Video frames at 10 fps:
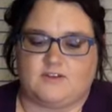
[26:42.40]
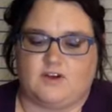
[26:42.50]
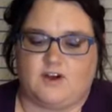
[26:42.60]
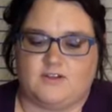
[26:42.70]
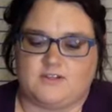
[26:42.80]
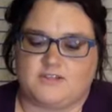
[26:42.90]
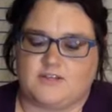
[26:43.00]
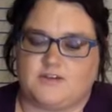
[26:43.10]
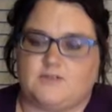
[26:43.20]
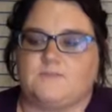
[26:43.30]

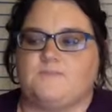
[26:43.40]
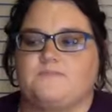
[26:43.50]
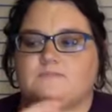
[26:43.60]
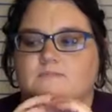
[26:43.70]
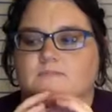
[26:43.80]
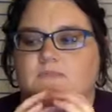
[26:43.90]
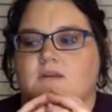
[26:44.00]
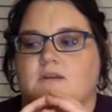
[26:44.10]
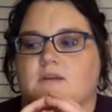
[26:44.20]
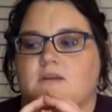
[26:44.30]
Also,
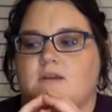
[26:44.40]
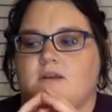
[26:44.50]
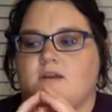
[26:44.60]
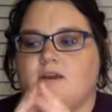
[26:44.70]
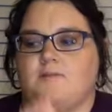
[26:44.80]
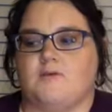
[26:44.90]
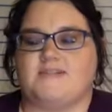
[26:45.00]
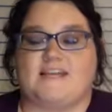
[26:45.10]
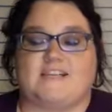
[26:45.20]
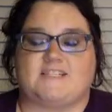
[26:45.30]
I'm
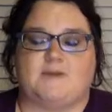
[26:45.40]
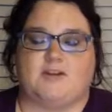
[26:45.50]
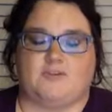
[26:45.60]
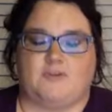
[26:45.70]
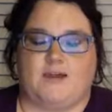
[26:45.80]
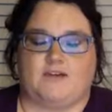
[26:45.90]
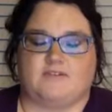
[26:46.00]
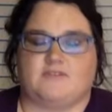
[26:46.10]
always asked about luau's.